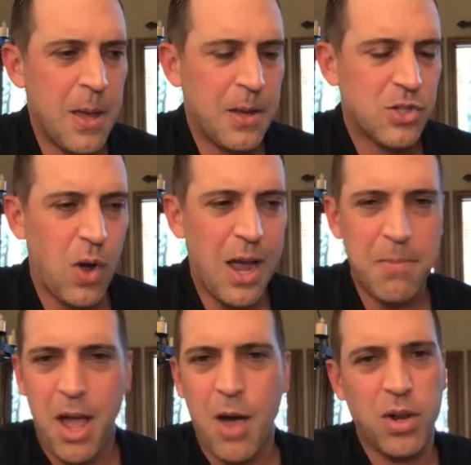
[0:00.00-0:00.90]
So
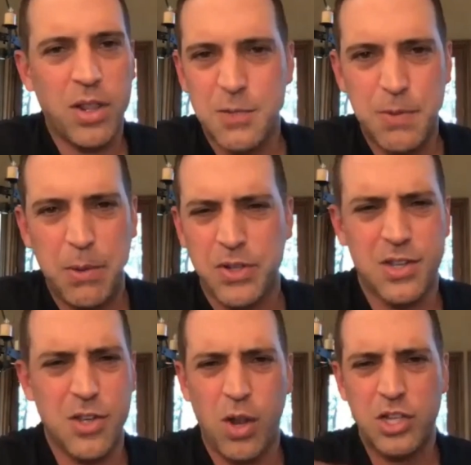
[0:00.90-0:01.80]
I'm not one of these people that
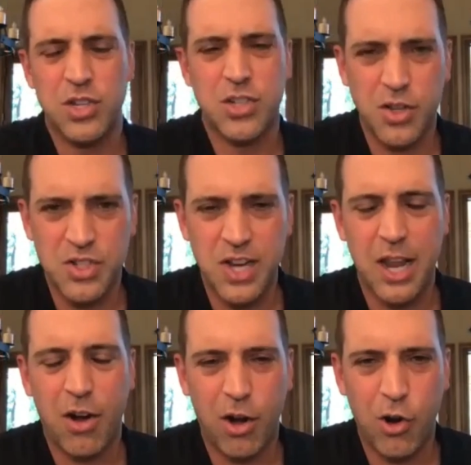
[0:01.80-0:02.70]
says, oh, let's just all stay
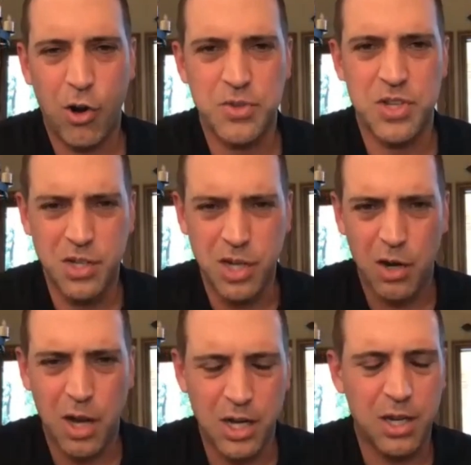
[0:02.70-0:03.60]
in our homes and
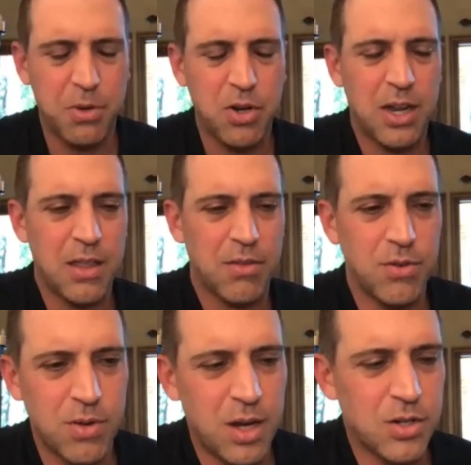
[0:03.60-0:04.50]
communicate
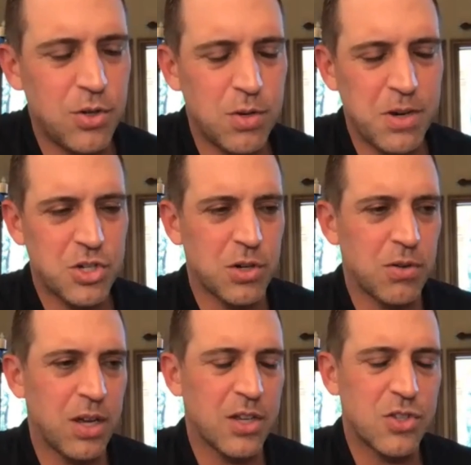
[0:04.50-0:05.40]
through
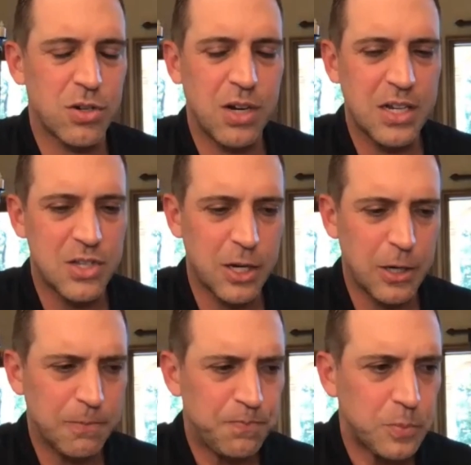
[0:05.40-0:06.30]
2-dimensional screens
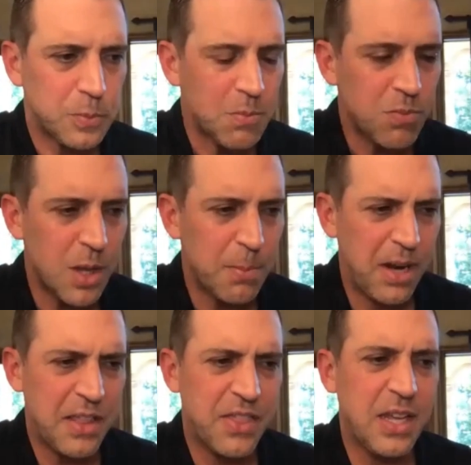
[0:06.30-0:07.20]
here. But
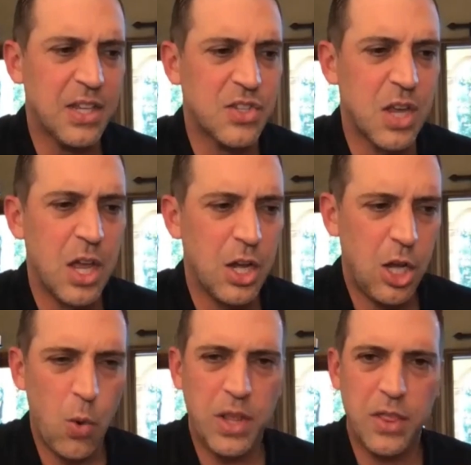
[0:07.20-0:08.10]
I think it's
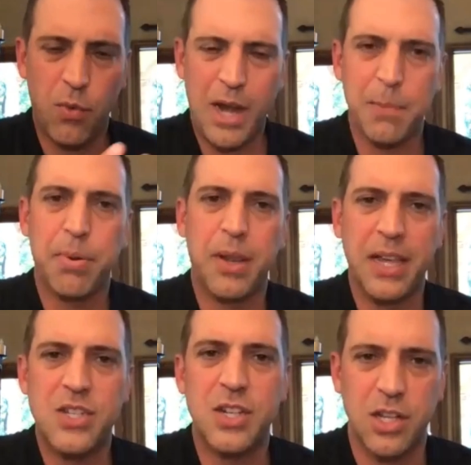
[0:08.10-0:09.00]
knowing the right
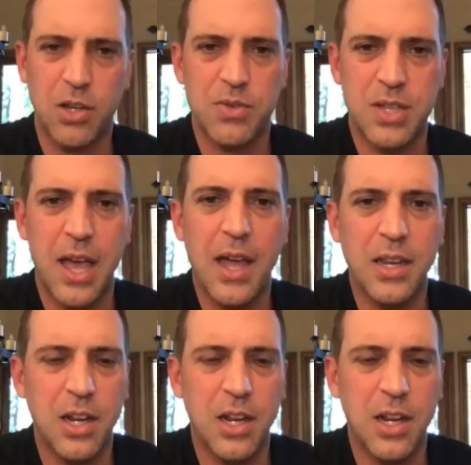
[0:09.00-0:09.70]
place to use that.